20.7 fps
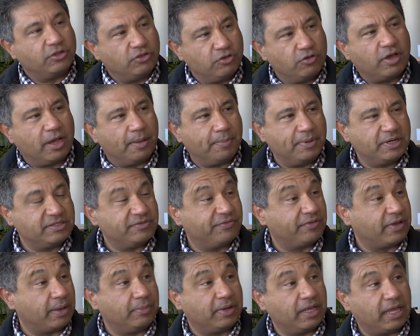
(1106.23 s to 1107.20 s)
the two companies
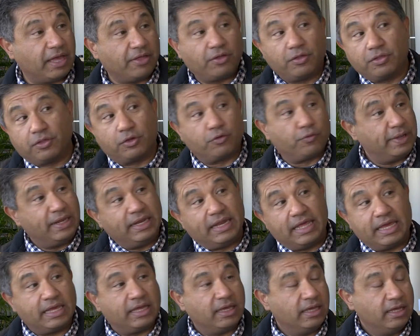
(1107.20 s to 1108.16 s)
have come together. The
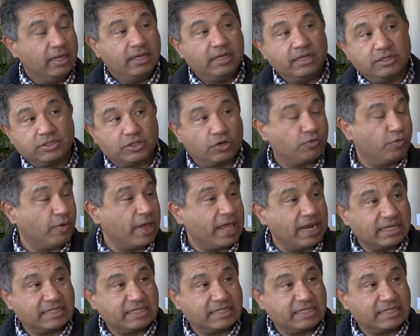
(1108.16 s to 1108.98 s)
GreenLake is a great